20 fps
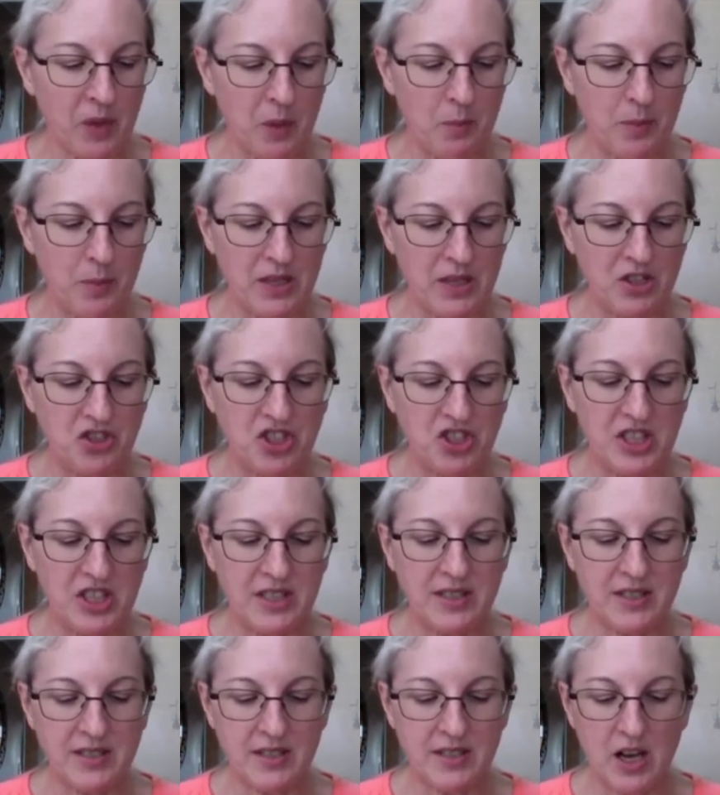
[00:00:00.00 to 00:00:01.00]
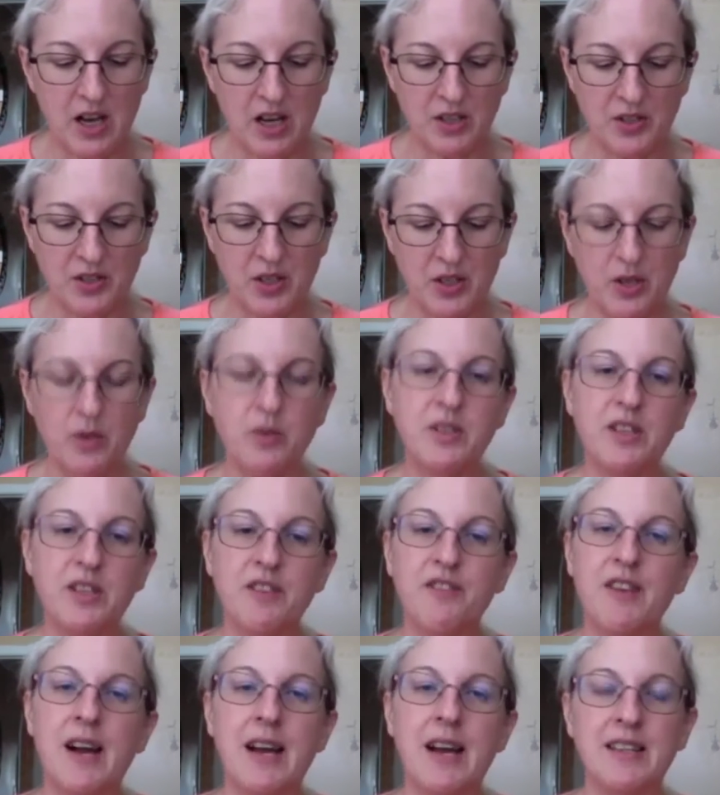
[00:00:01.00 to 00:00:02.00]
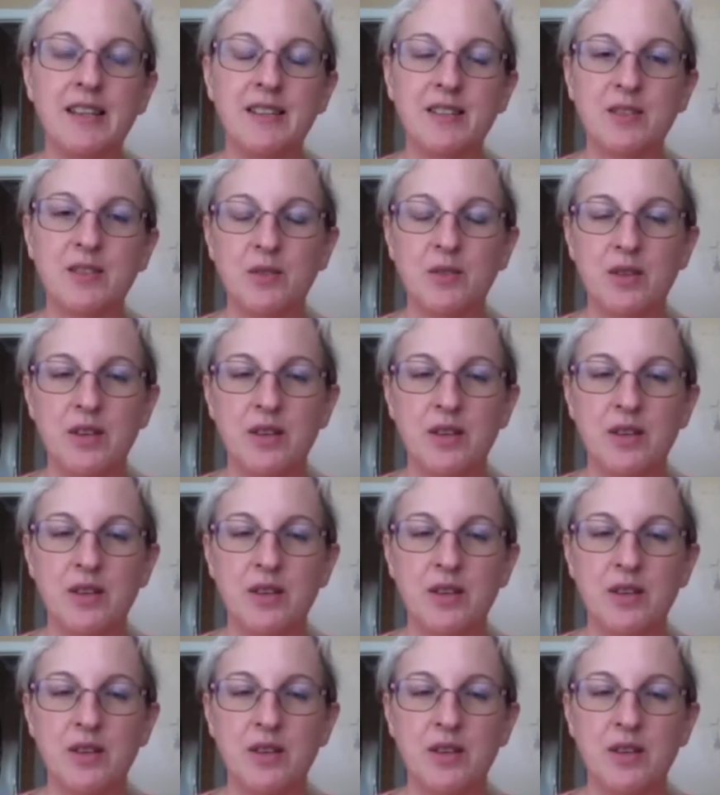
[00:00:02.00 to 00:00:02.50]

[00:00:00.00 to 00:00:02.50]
But Jesus also defines